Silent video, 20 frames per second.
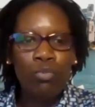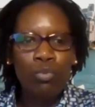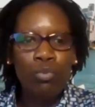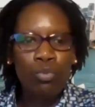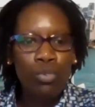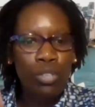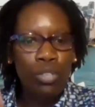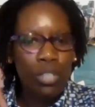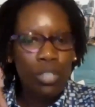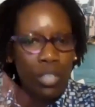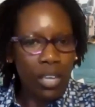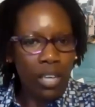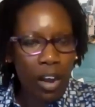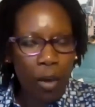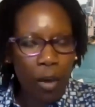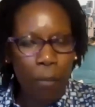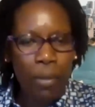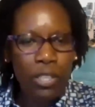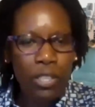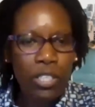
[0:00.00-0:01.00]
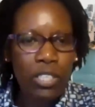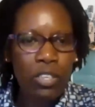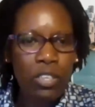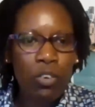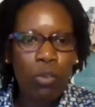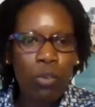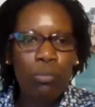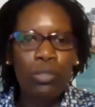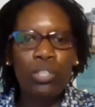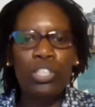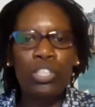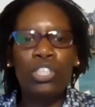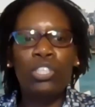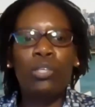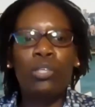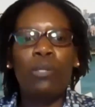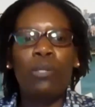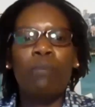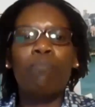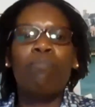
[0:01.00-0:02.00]
food? How much is
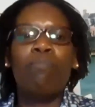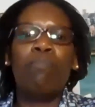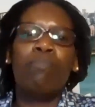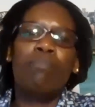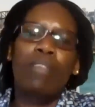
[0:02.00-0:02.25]
accommodation?